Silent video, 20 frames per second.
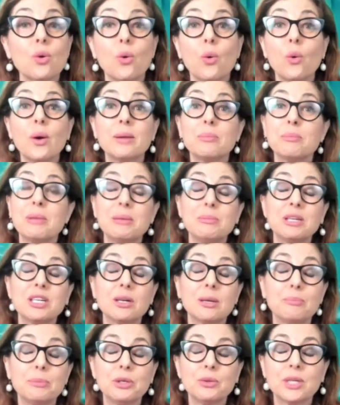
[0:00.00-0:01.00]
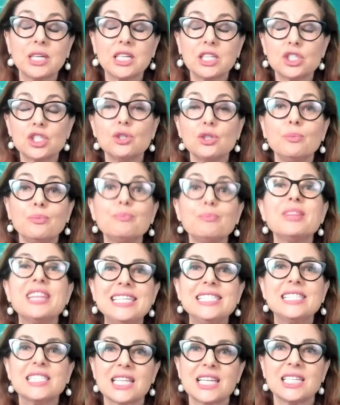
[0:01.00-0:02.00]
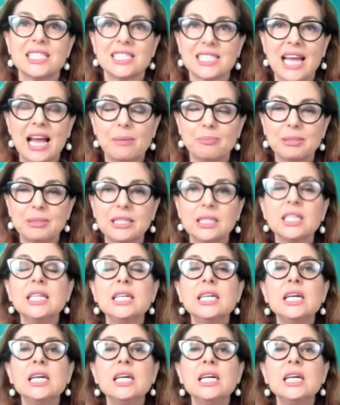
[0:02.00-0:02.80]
or it may be a computer issue. These things happen.